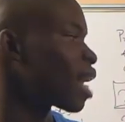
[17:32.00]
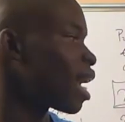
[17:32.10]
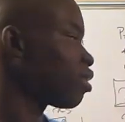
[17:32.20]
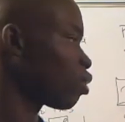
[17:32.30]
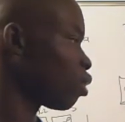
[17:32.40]

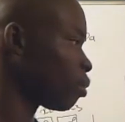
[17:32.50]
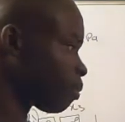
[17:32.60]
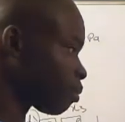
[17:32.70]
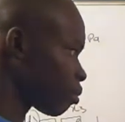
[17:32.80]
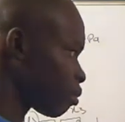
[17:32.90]
dry.
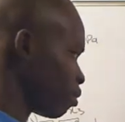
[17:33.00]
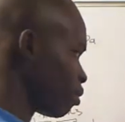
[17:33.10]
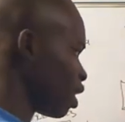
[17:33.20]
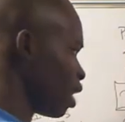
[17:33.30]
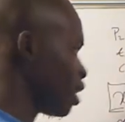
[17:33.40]
So
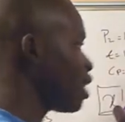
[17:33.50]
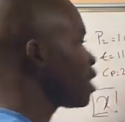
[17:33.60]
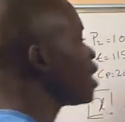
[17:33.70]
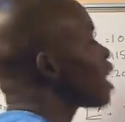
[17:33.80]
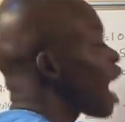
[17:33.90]

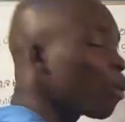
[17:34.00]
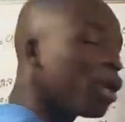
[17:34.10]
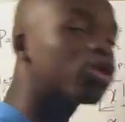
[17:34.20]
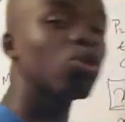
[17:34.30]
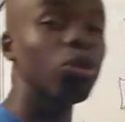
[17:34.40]
this is how
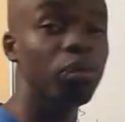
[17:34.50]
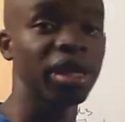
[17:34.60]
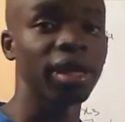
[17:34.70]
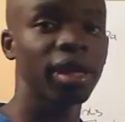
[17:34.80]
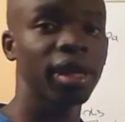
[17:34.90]
it should be.